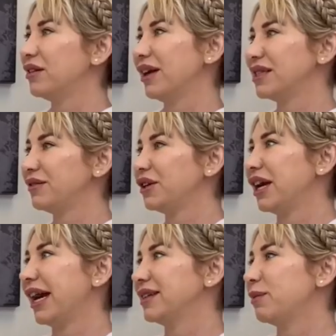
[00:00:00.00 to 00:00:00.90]
in the last few
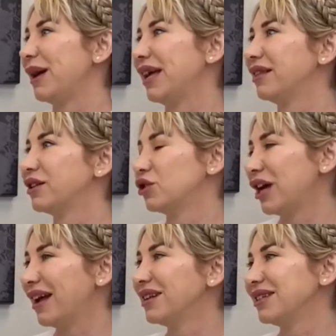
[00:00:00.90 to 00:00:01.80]
years, but the
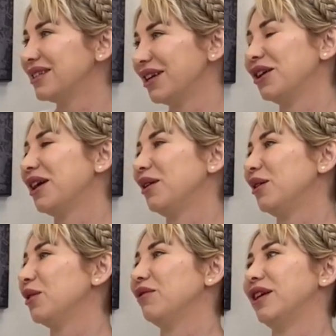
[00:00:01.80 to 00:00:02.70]
trend in
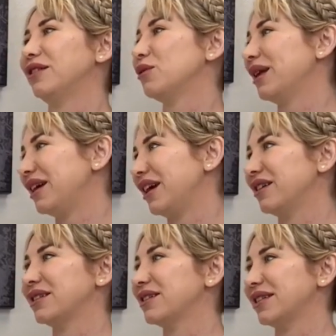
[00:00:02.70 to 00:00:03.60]
silicone over 20
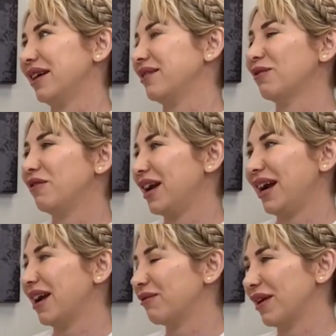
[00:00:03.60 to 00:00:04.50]
years is like
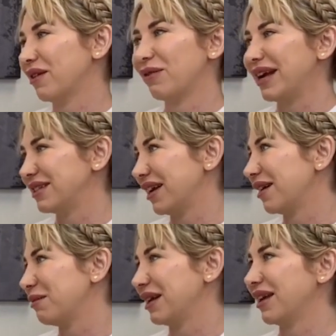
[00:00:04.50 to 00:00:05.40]
very like
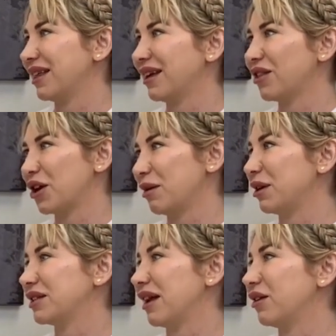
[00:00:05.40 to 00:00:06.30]
rising. I mean, I think
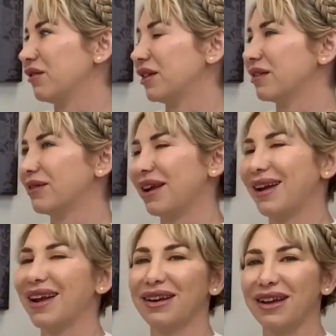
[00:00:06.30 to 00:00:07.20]
30% over,
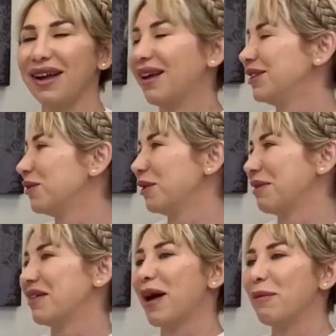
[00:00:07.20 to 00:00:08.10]
don't quote
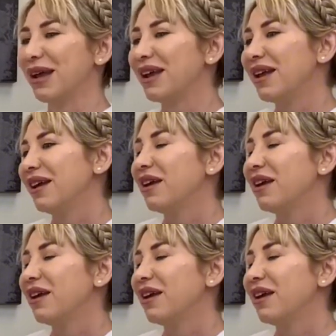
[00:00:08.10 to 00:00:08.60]
me on that, but